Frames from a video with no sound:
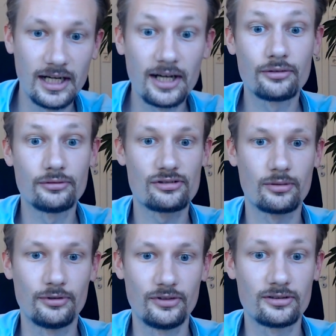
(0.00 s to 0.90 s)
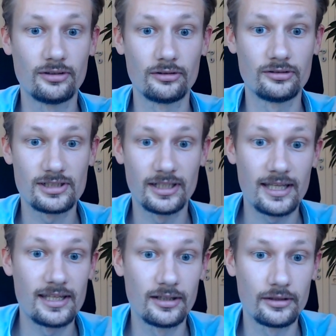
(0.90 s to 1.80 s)
other disruptive technologies like
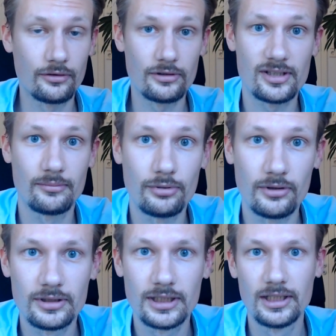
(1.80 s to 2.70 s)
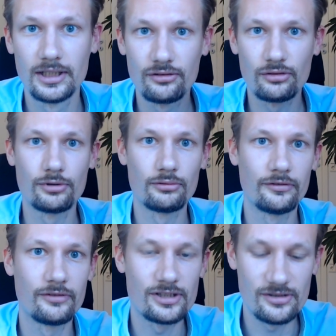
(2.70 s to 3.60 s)
AI, for example, to improve the
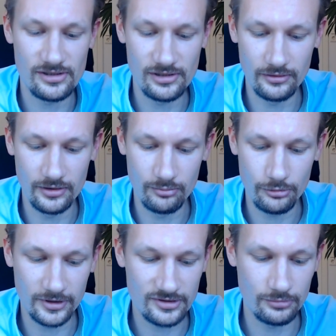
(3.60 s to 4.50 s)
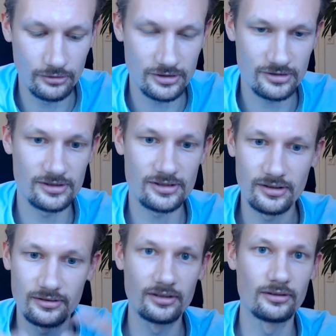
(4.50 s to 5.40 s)
efficiency of production processes
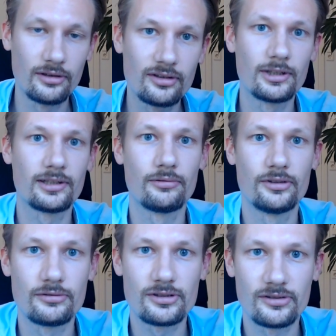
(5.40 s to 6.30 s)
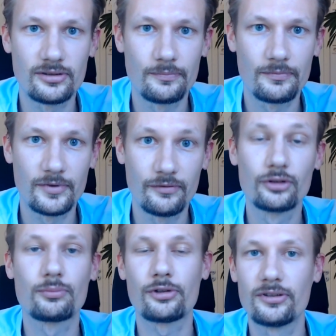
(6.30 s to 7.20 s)
and ultimately reduce the
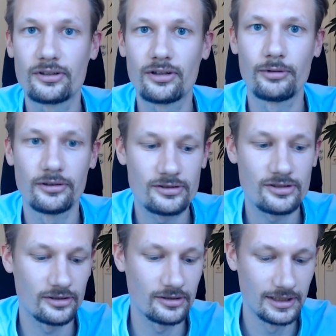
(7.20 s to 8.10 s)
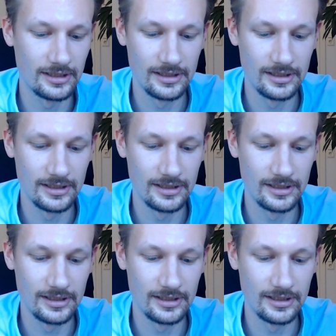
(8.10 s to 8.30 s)
footprint, the carbon dioxide.